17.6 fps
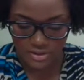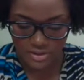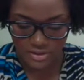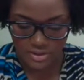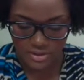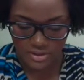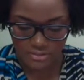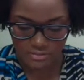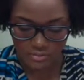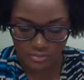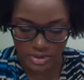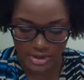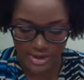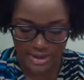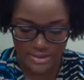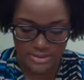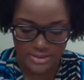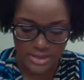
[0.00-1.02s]
All
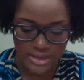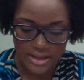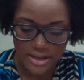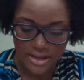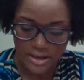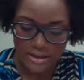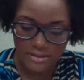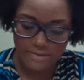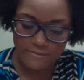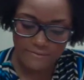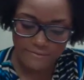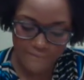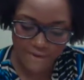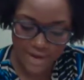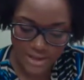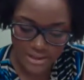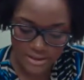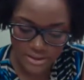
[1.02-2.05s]
right, and then
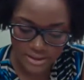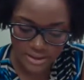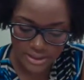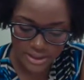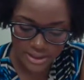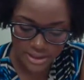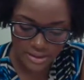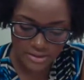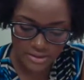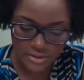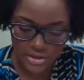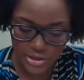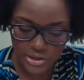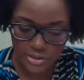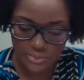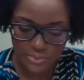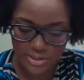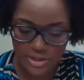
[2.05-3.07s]
finally, the
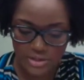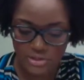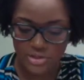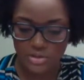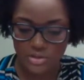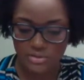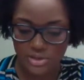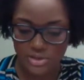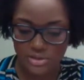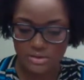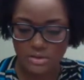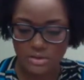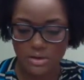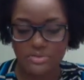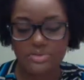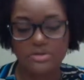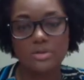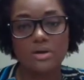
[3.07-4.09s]
European Union,
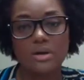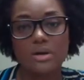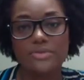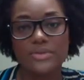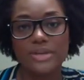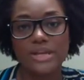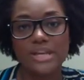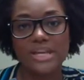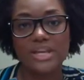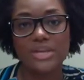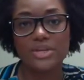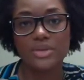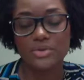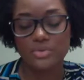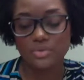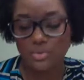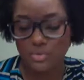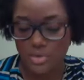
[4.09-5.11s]
also called the
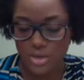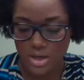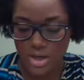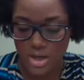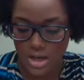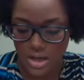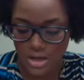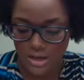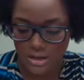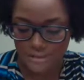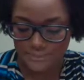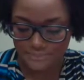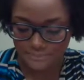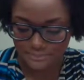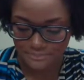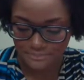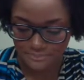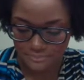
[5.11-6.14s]
EU.
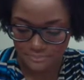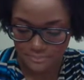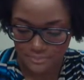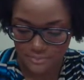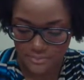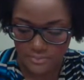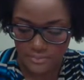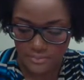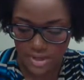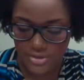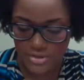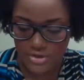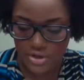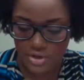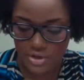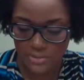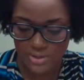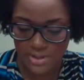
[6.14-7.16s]
The
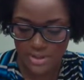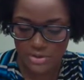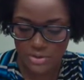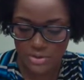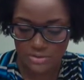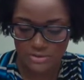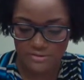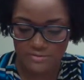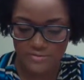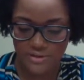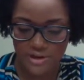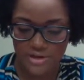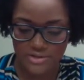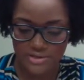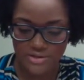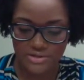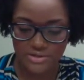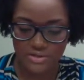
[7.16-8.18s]
European Union
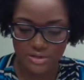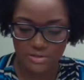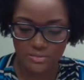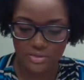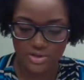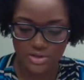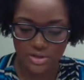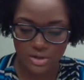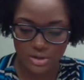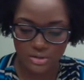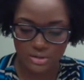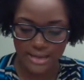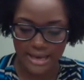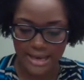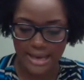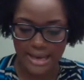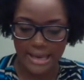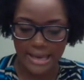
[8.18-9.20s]
functions on what's called
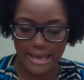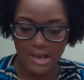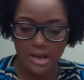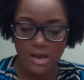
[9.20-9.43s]
a